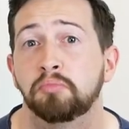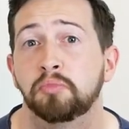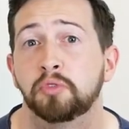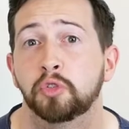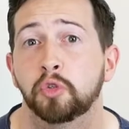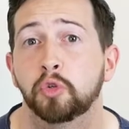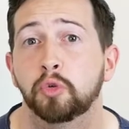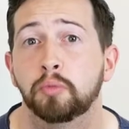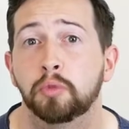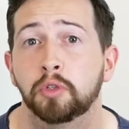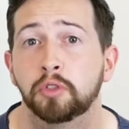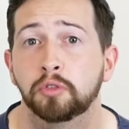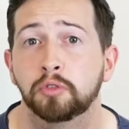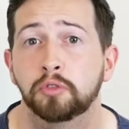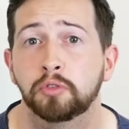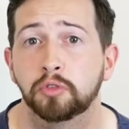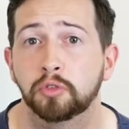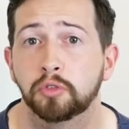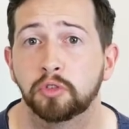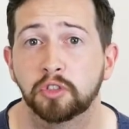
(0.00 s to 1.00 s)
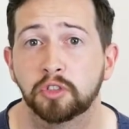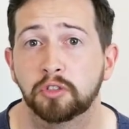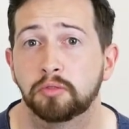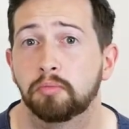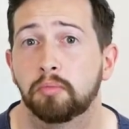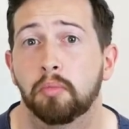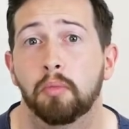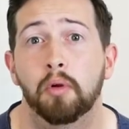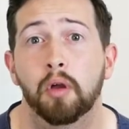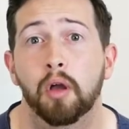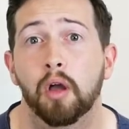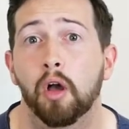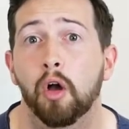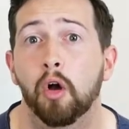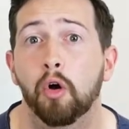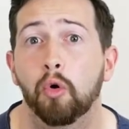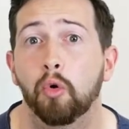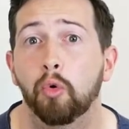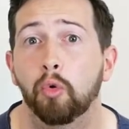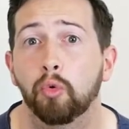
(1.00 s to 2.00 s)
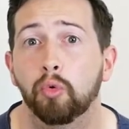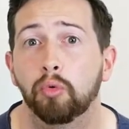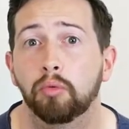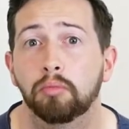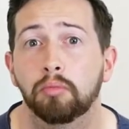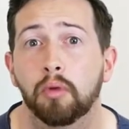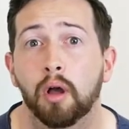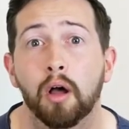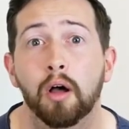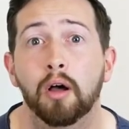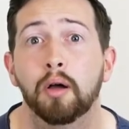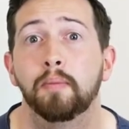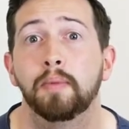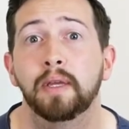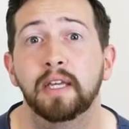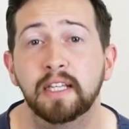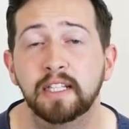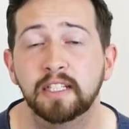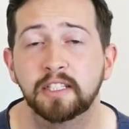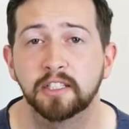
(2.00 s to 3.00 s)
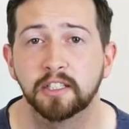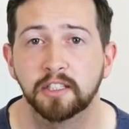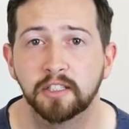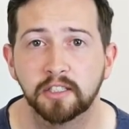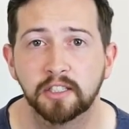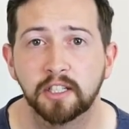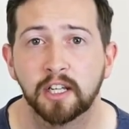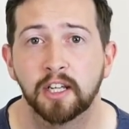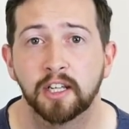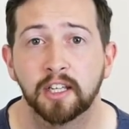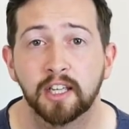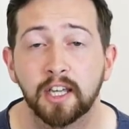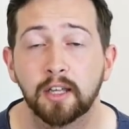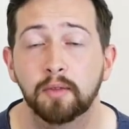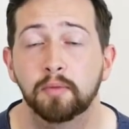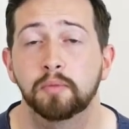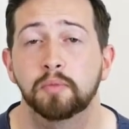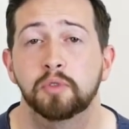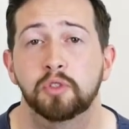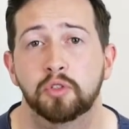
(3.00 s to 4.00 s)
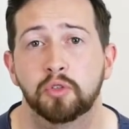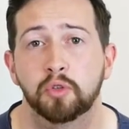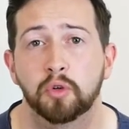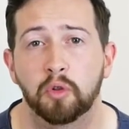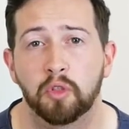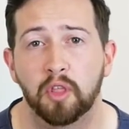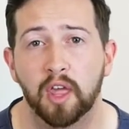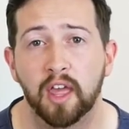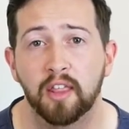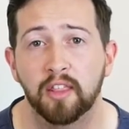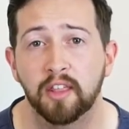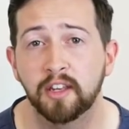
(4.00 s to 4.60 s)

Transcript: tool models or just whole armies and keep them stored there,